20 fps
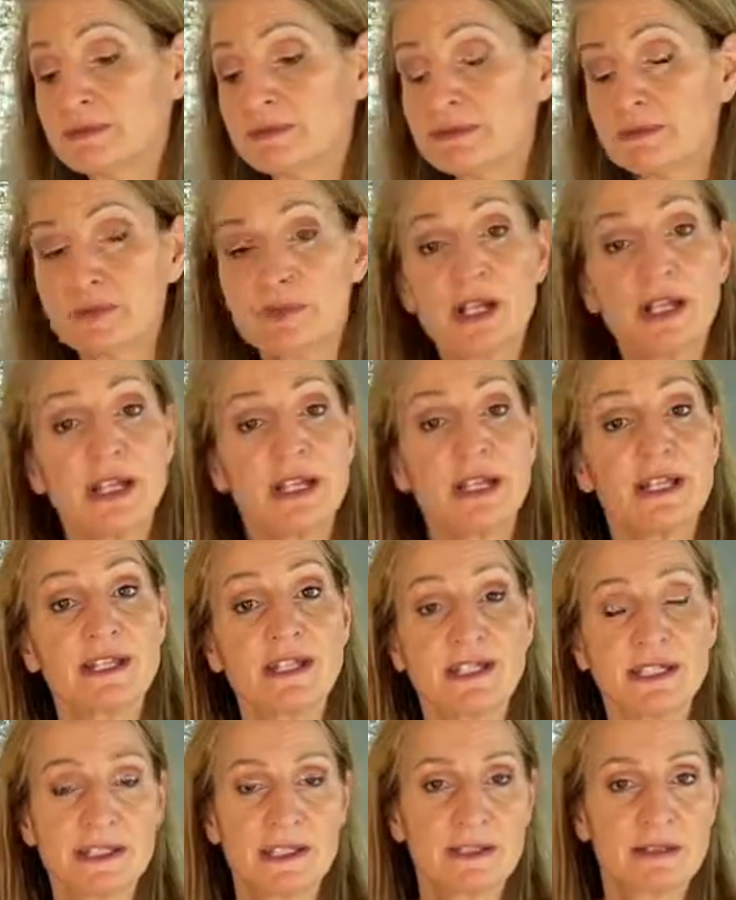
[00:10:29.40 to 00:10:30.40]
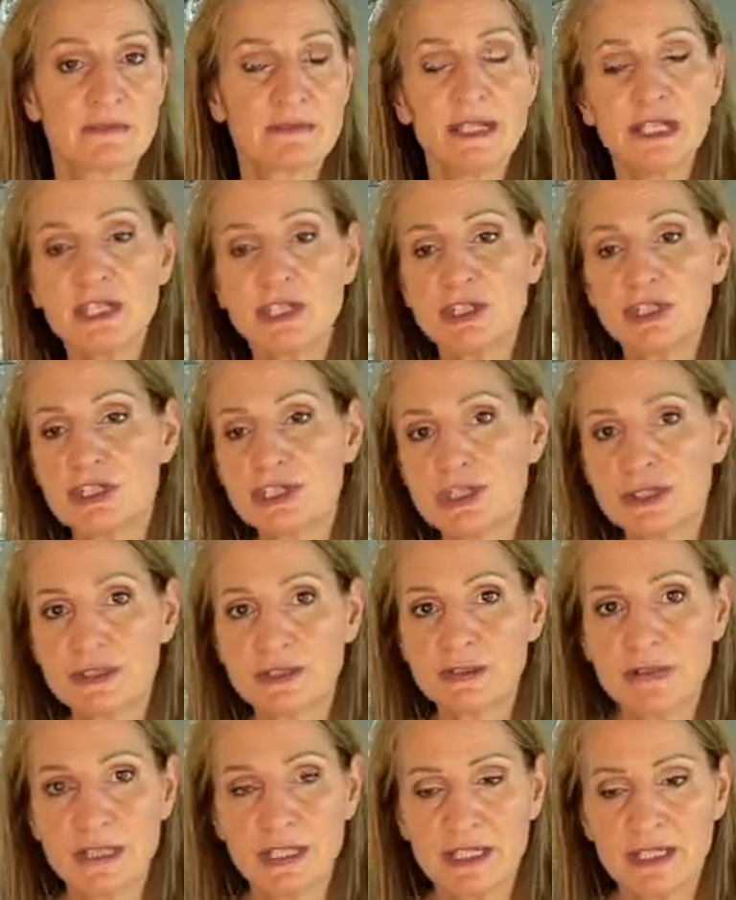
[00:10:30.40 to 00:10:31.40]
brides, little
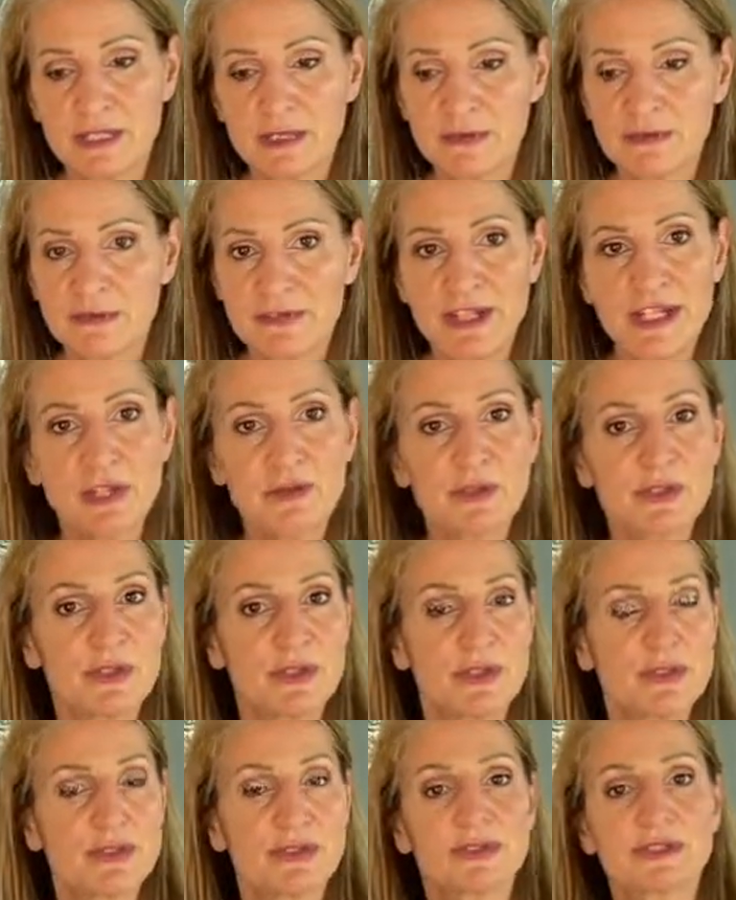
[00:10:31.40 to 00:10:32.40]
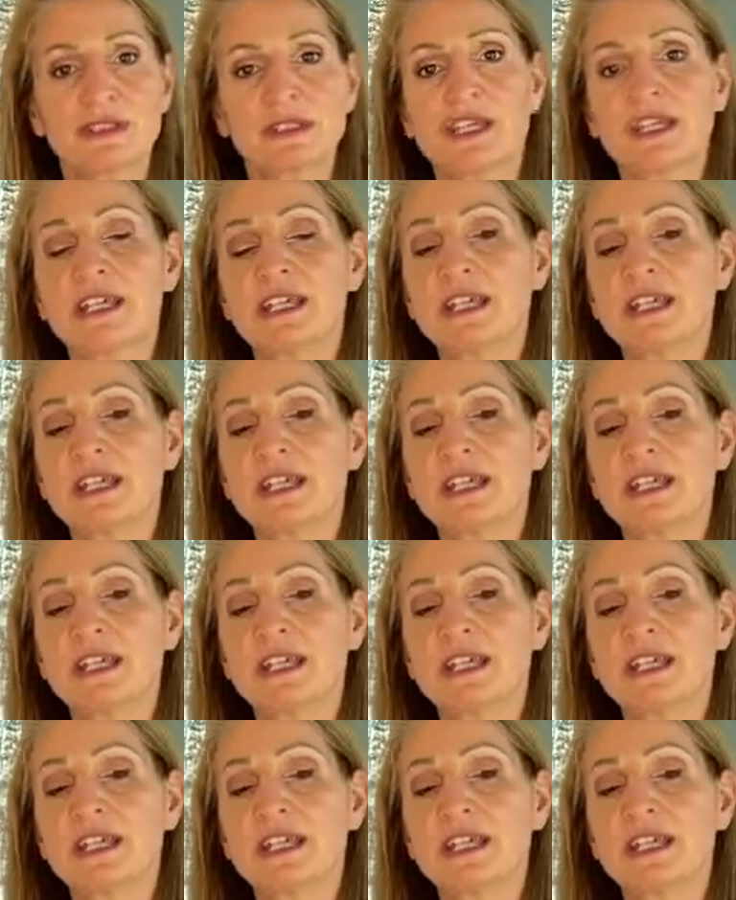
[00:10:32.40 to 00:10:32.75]
miniature flower girls,